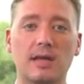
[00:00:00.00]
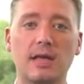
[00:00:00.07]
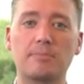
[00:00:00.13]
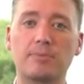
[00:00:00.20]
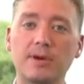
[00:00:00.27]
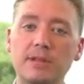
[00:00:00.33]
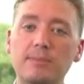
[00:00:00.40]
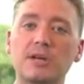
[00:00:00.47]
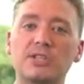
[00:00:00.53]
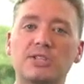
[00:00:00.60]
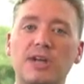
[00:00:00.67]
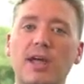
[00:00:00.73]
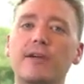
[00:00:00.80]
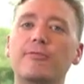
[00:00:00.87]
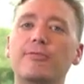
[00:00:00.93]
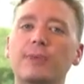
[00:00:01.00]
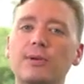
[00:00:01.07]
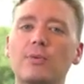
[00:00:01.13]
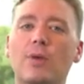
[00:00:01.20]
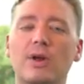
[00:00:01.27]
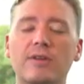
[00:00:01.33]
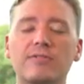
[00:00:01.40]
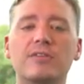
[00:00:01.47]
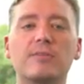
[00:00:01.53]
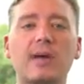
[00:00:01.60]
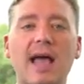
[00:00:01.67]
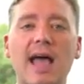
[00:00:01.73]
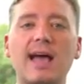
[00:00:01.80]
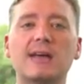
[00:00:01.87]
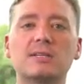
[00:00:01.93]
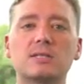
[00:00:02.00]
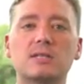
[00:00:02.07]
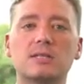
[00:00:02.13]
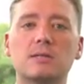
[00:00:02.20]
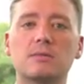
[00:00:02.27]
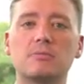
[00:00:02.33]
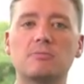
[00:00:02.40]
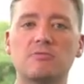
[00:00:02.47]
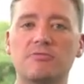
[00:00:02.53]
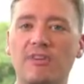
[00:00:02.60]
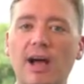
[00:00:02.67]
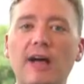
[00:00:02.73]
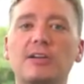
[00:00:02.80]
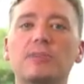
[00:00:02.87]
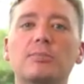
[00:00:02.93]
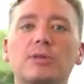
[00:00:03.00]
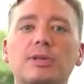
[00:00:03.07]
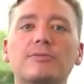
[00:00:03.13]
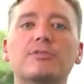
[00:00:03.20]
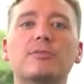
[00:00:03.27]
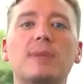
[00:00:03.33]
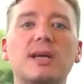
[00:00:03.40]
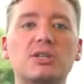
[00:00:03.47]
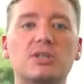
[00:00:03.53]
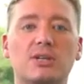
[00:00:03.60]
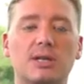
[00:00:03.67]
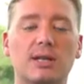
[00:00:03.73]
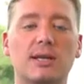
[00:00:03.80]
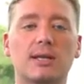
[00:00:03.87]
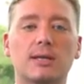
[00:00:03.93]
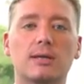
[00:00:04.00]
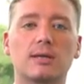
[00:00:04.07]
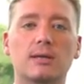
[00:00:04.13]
and pretty much every one of them has valuable information in it.